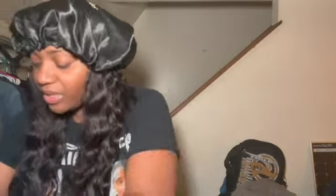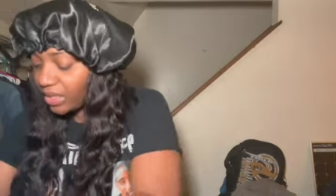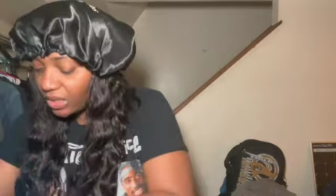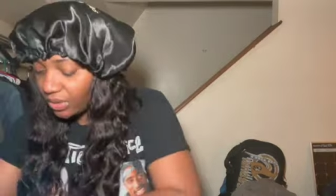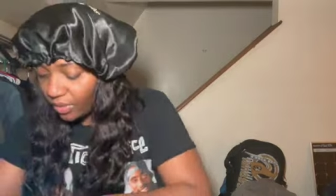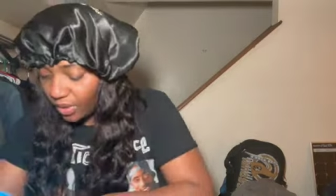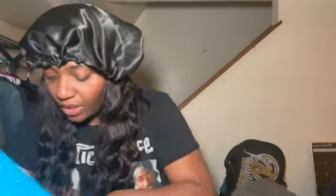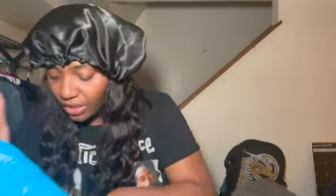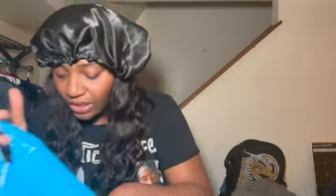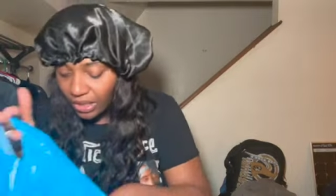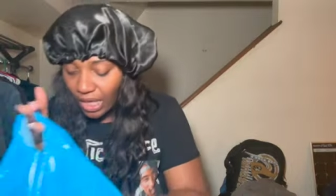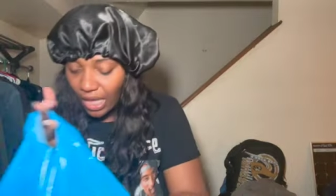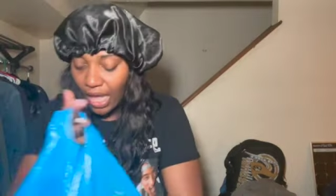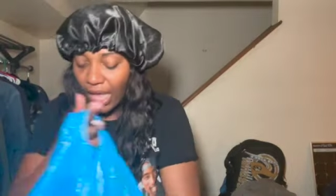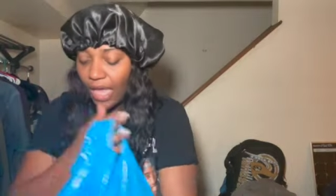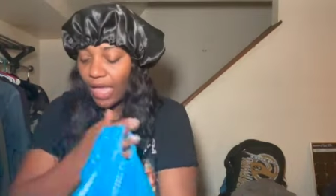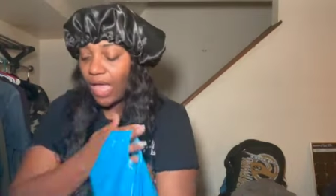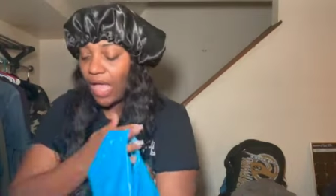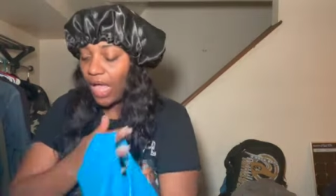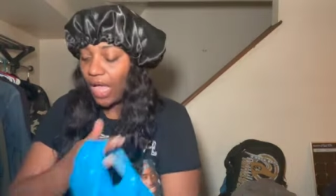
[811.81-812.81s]
see what else i
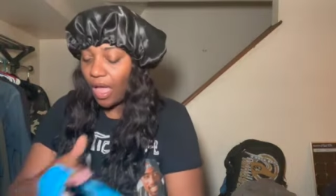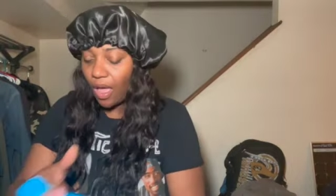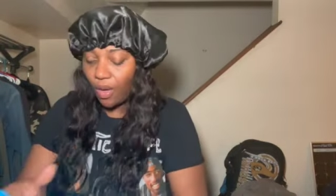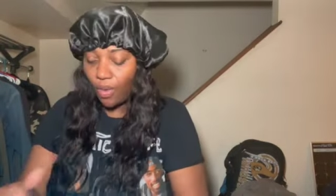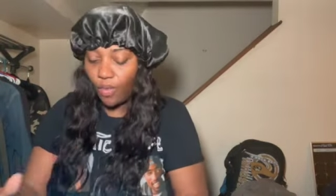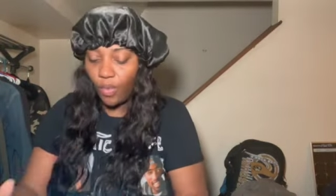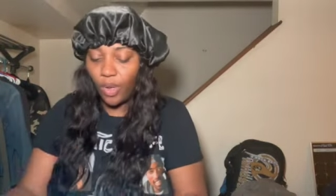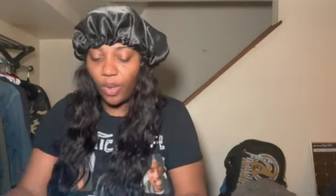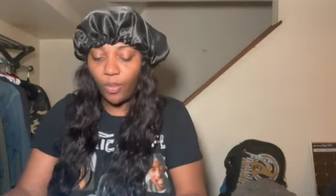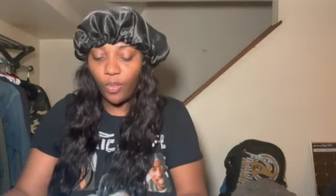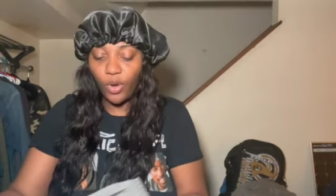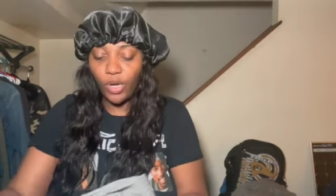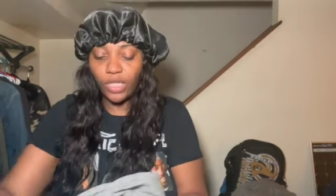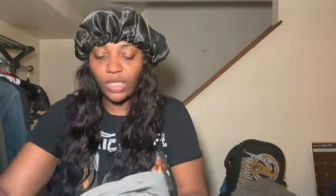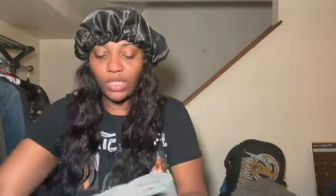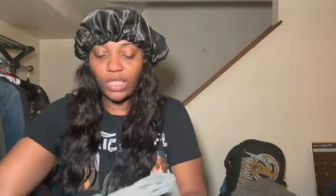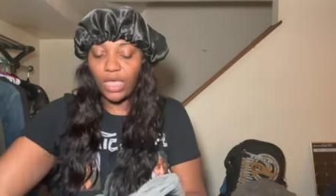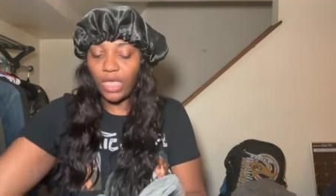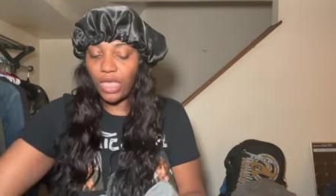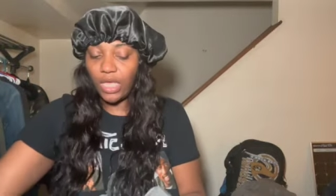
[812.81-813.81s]
got i got one more
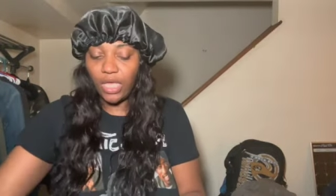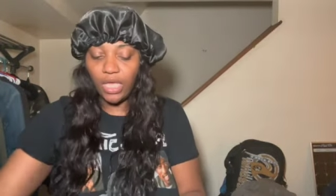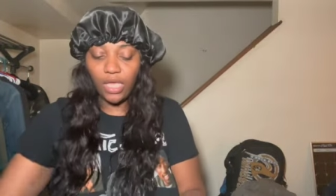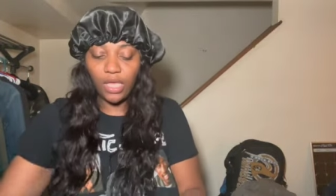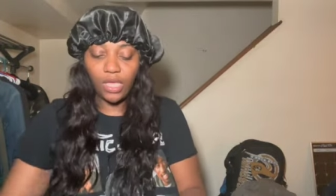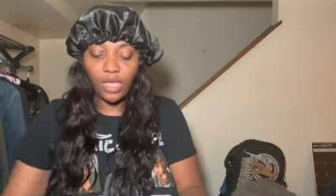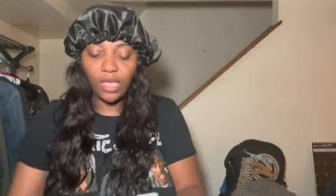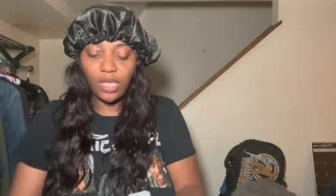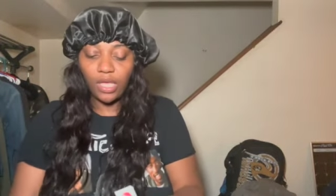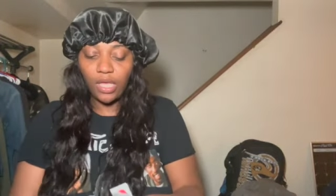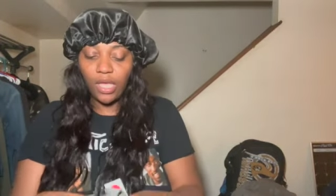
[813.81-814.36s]
thing